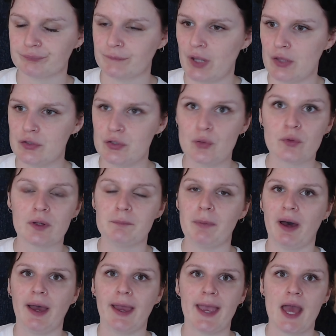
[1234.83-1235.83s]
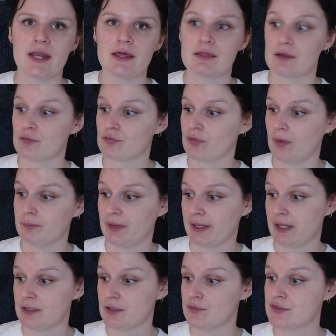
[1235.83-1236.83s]
You could buy anything from like
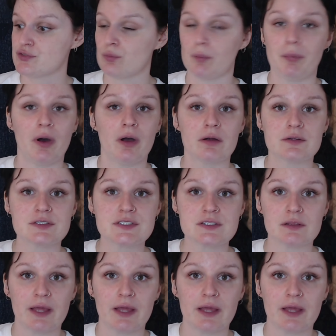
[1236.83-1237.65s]
individual parts,